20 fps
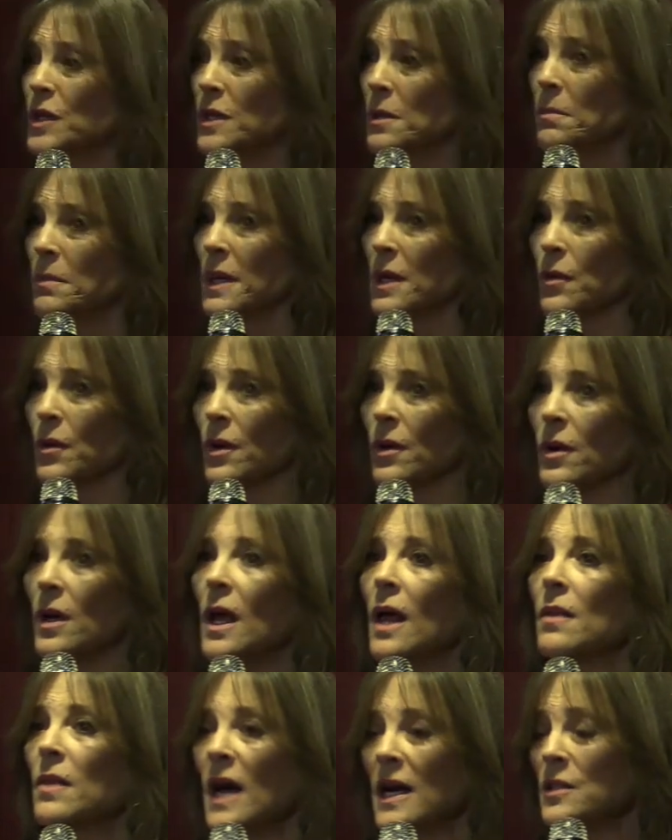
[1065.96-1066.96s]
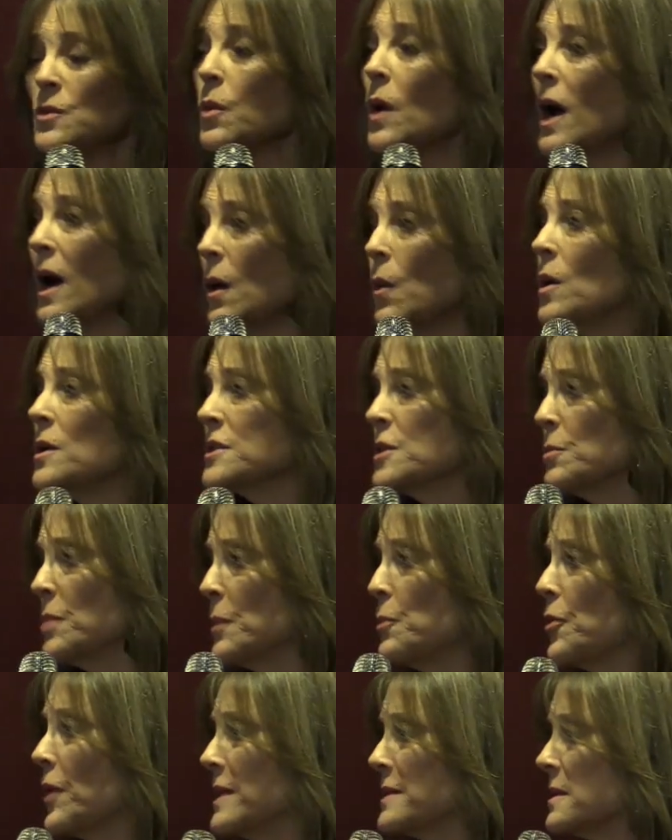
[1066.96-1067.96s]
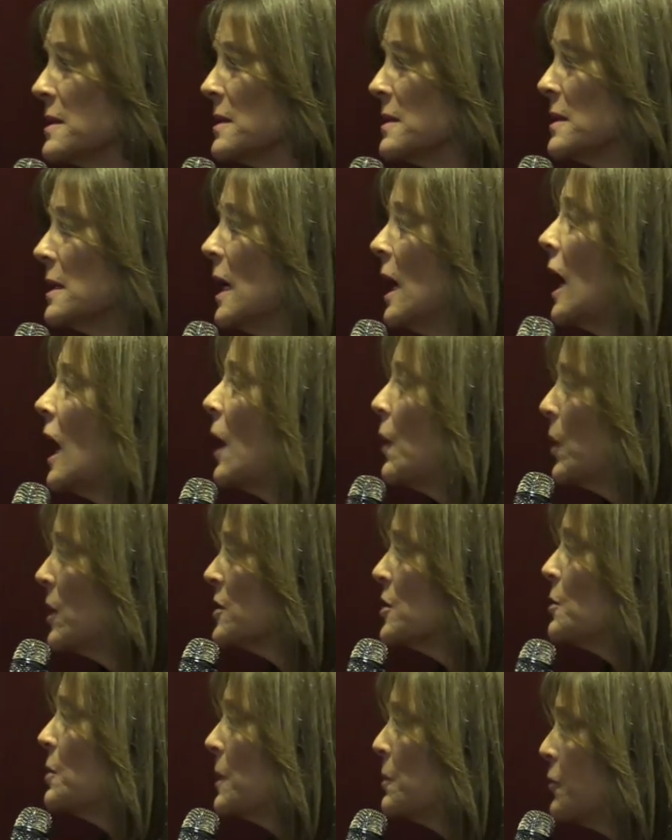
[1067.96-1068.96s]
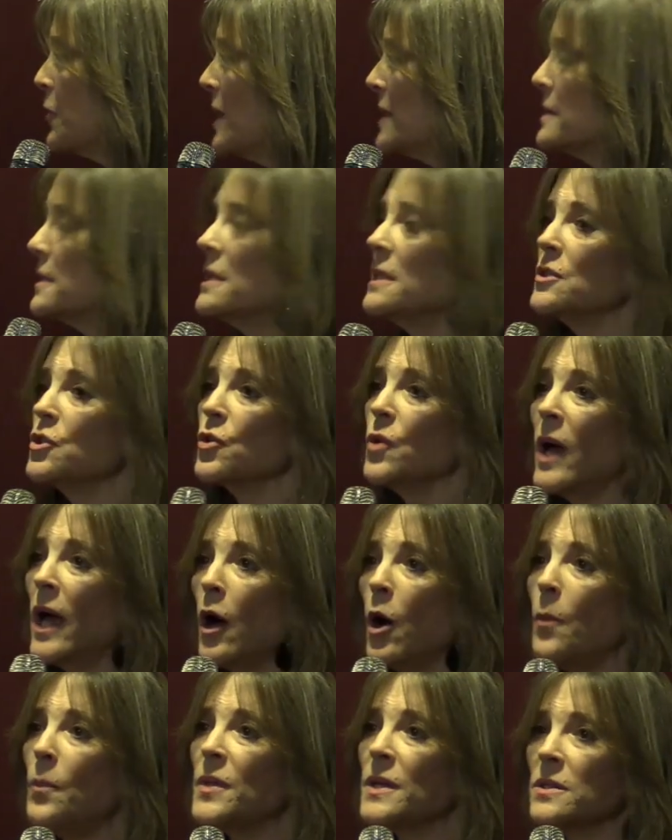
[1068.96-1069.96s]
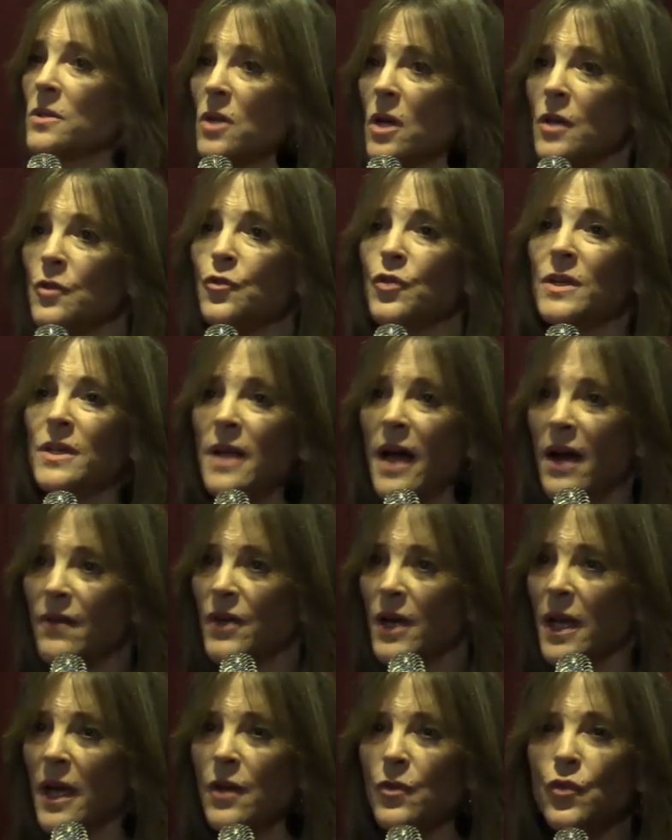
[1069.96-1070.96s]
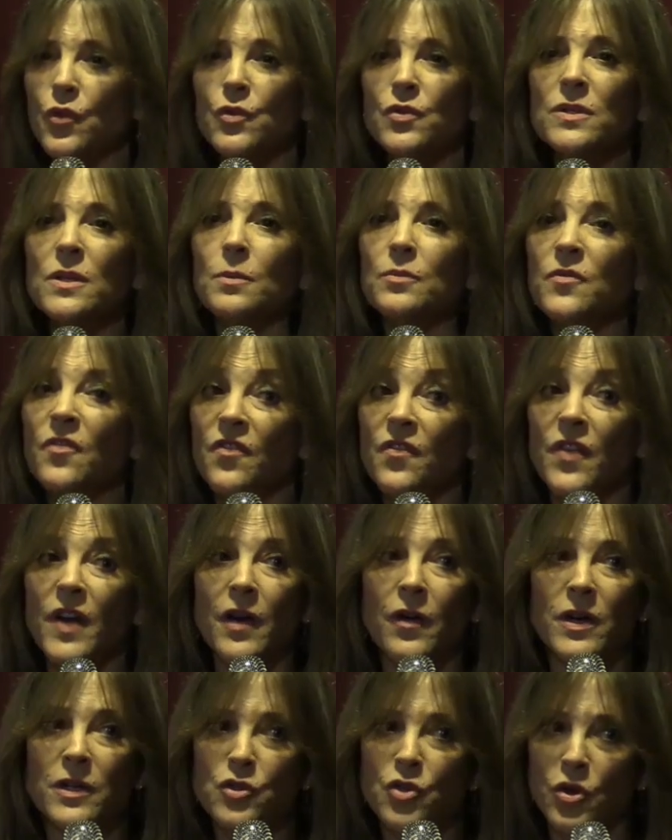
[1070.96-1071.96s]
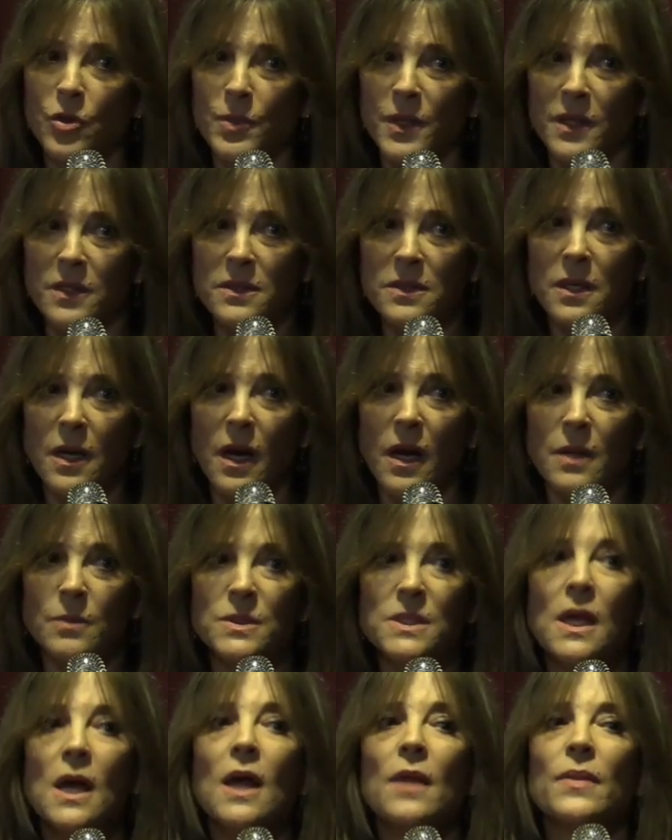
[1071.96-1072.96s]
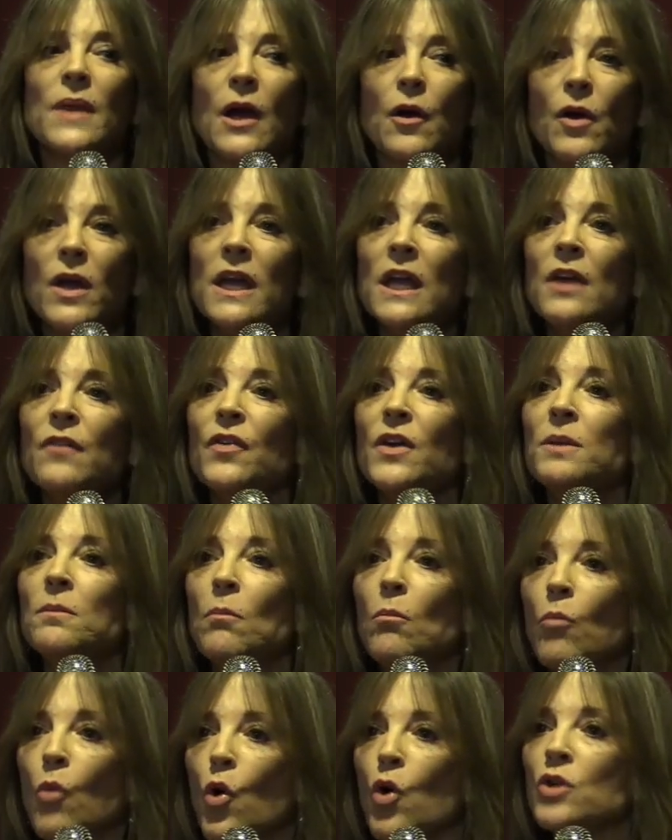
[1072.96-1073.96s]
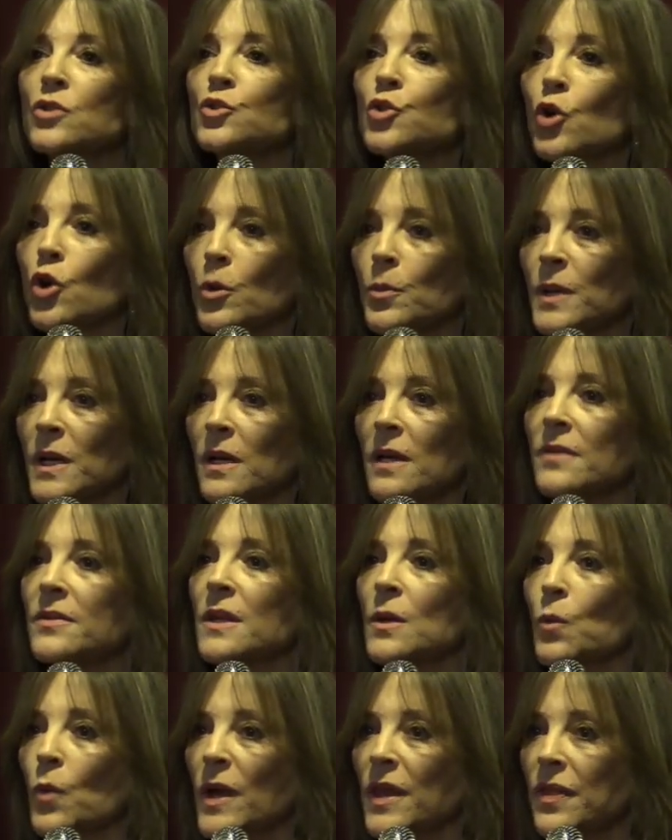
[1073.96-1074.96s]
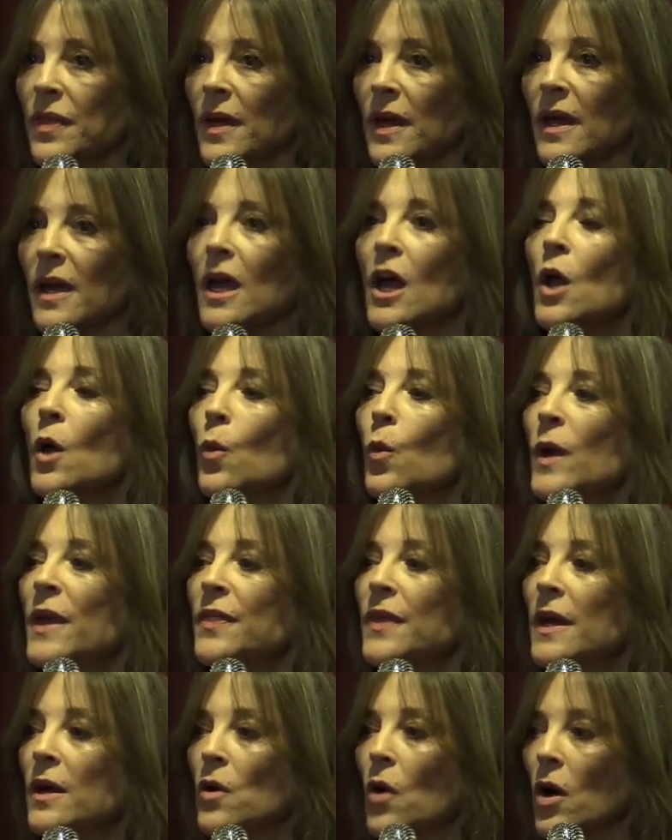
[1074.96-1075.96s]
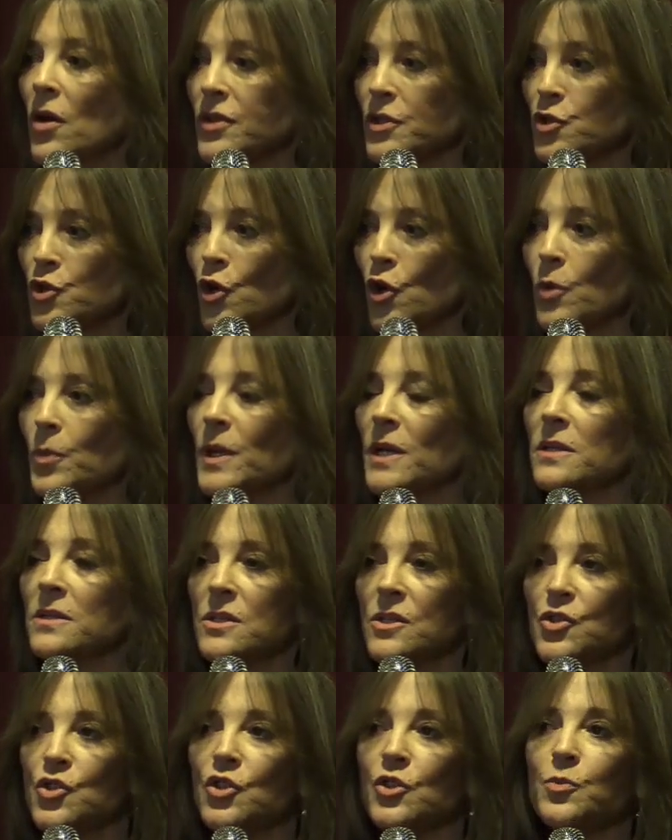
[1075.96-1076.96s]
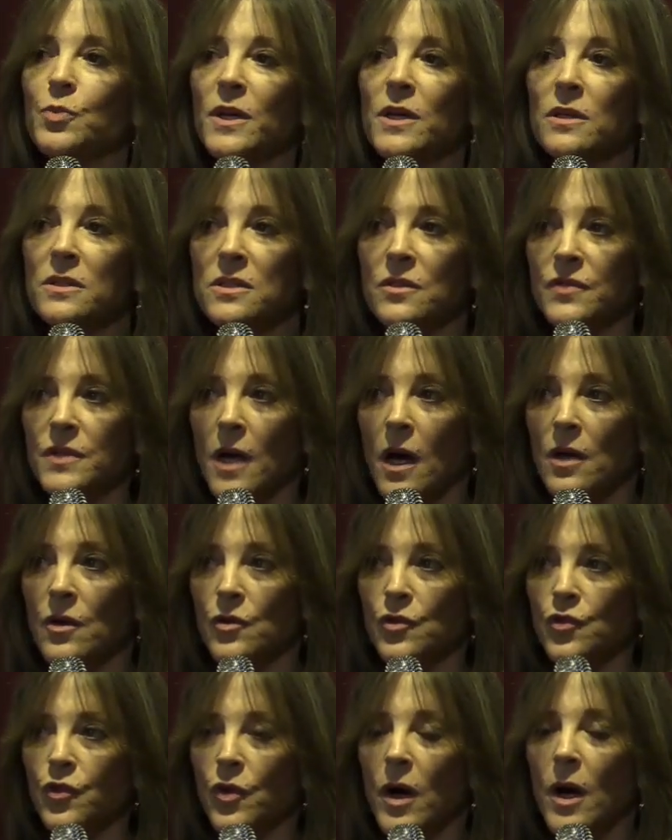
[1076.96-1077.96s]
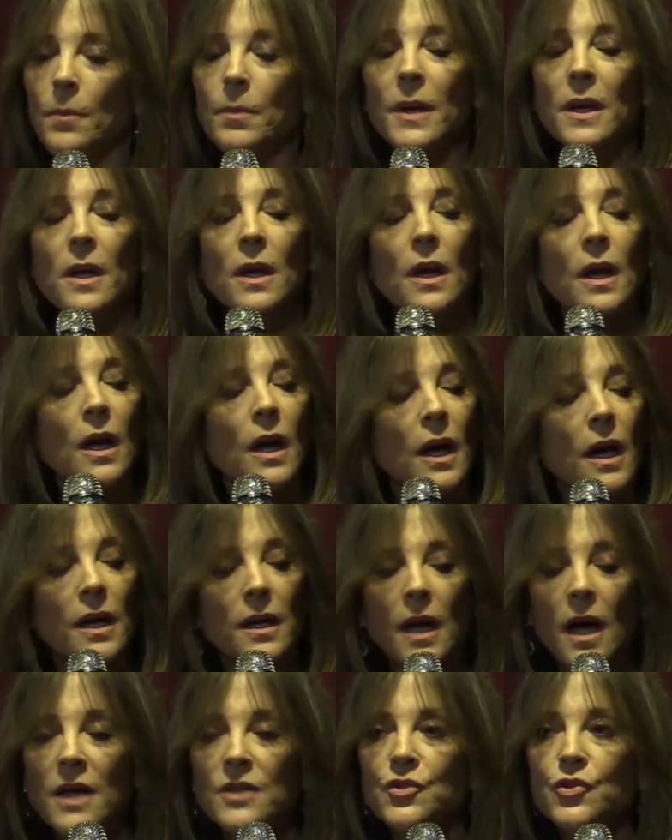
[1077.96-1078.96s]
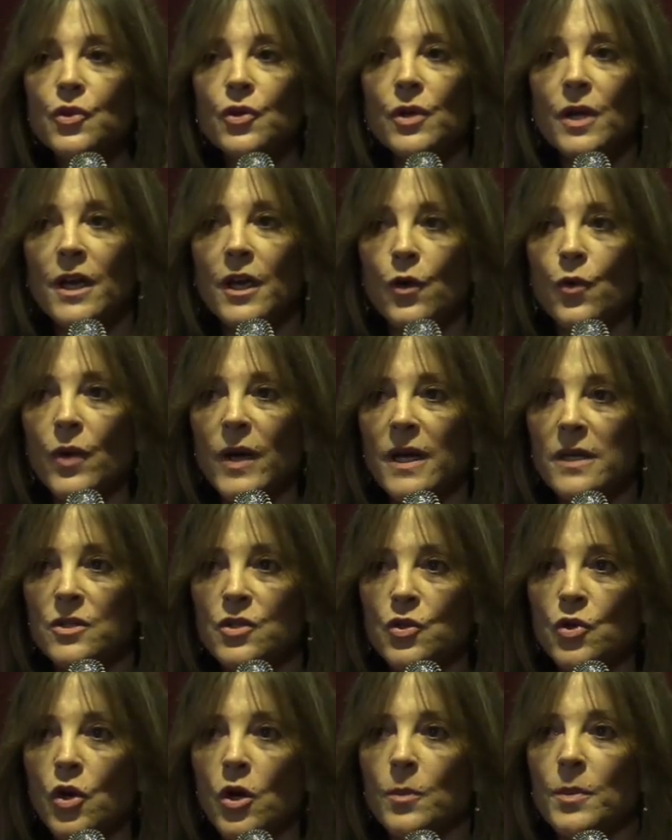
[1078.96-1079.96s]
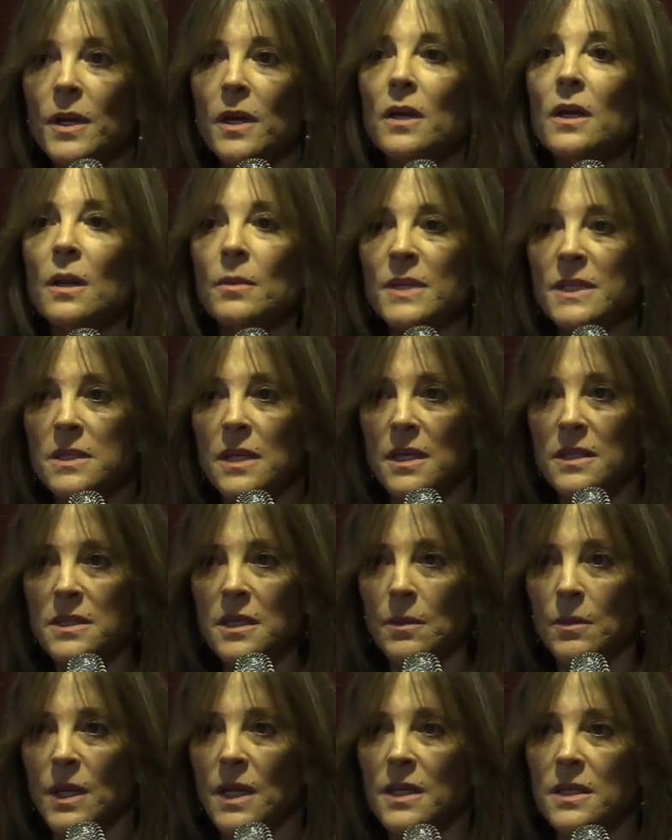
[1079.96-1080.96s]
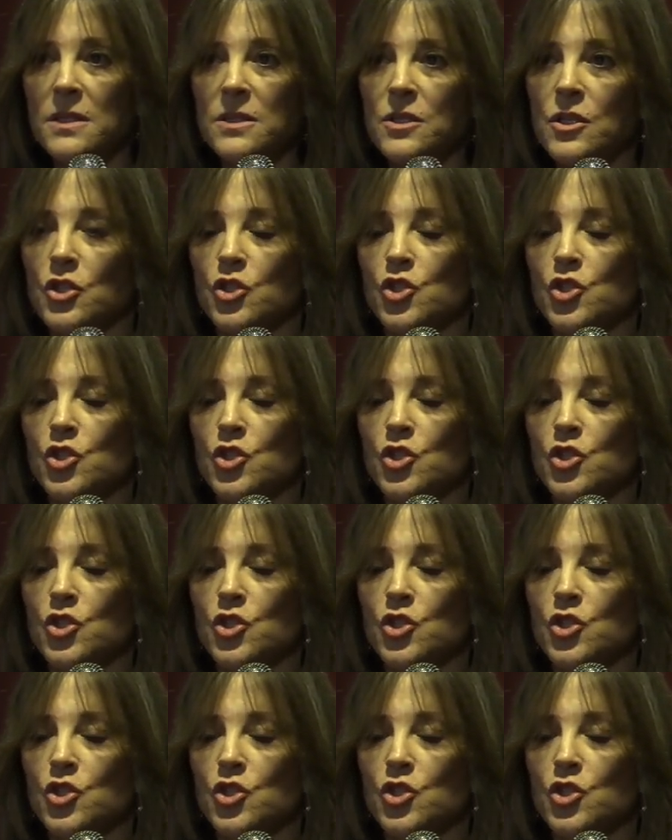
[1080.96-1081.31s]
the mirror. That's why I want to be president. I want to be president to help this country navigate through some very turbulent times. They are even more turbulent than we think. We think all the turbulence is just because of Donald Trump, and I certainly agree it's turbulent. Let me tell you something, ladies and